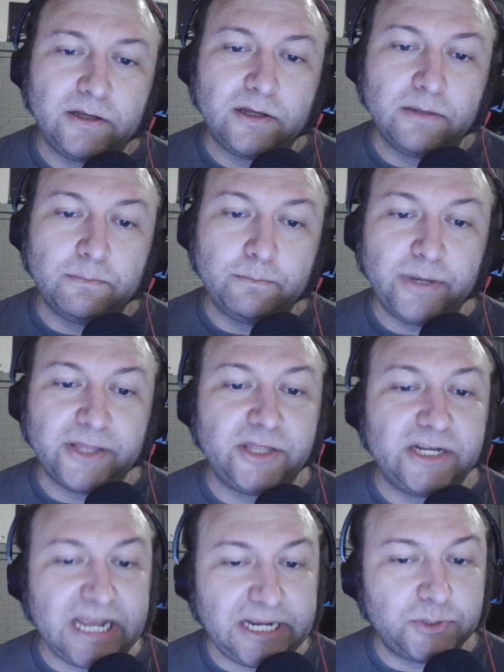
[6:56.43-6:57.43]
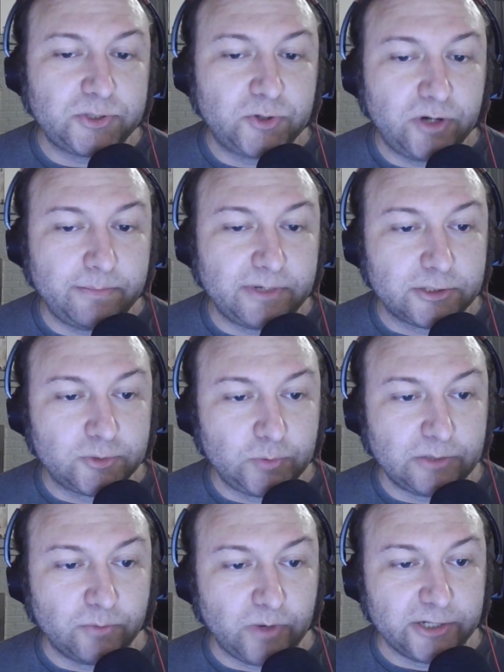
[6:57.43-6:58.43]
But the dangerous criminals
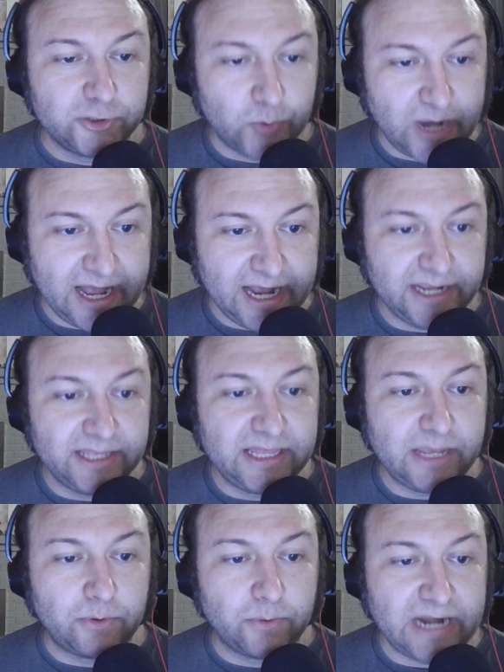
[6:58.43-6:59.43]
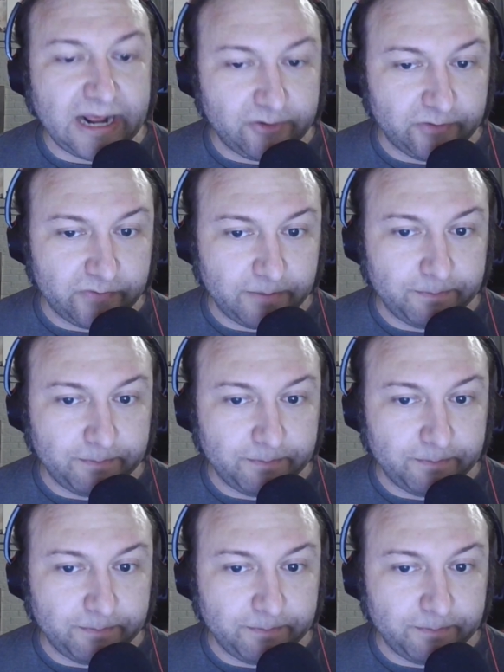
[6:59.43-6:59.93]
will run dry, they will run out of them.